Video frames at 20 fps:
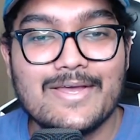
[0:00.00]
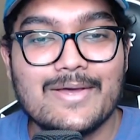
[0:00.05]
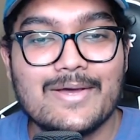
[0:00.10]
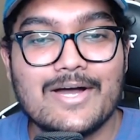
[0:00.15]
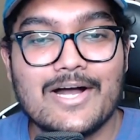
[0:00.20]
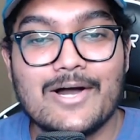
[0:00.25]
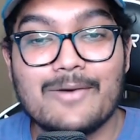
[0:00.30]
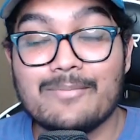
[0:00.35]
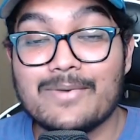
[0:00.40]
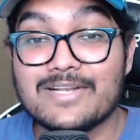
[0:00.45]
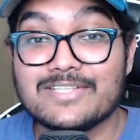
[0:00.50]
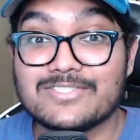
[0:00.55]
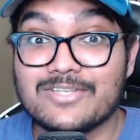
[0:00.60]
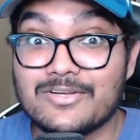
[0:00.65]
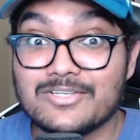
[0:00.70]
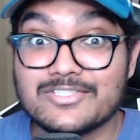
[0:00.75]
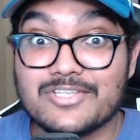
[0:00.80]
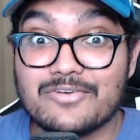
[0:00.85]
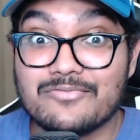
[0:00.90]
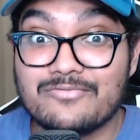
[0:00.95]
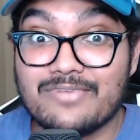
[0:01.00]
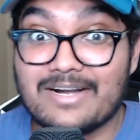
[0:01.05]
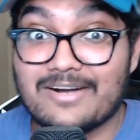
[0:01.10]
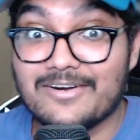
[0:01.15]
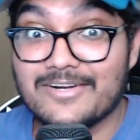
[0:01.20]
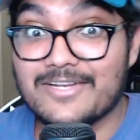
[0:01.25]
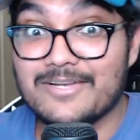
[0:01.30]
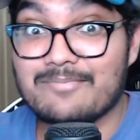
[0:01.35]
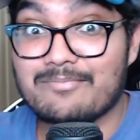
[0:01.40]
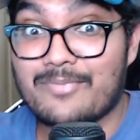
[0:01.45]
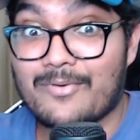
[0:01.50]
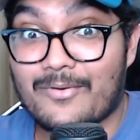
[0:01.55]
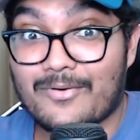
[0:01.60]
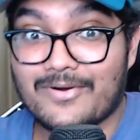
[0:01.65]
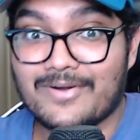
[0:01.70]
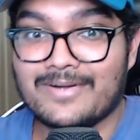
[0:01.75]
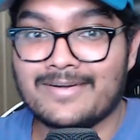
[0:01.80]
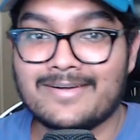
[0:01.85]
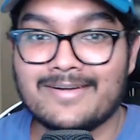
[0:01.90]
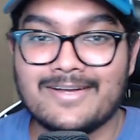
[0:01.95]
But it's also very
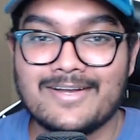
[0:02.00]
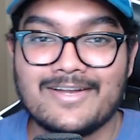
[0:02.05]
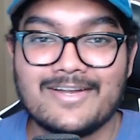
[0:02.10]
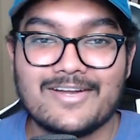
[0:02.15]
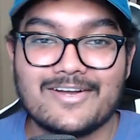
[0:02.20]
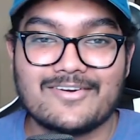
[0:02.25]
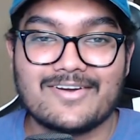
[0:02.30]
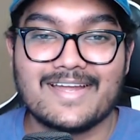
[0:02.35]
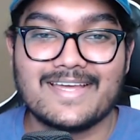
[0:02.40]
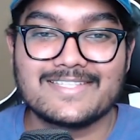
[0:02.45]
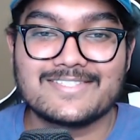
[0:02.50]
important, right?